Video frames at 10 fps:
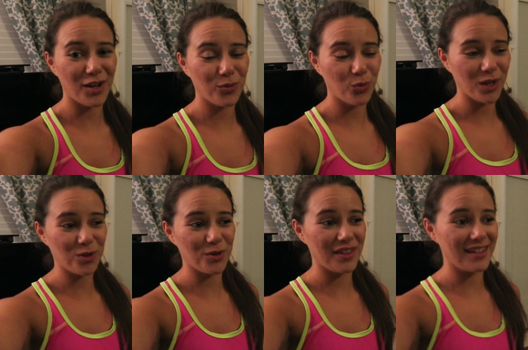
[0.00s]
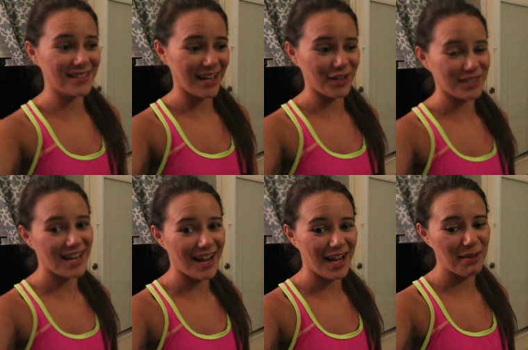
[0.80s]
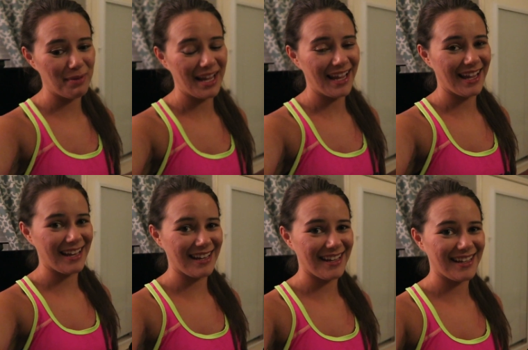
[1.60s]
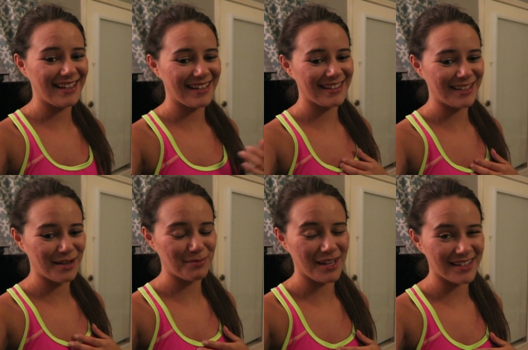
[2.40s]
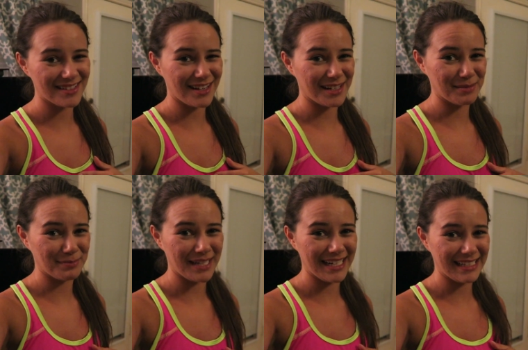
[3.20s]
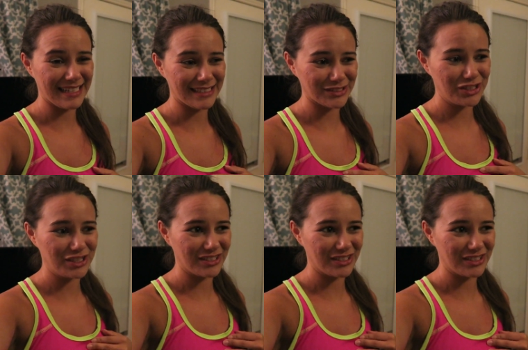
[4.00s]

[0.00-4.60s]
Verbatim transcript: on Will the entire time, and it ended up being stuck in my couch.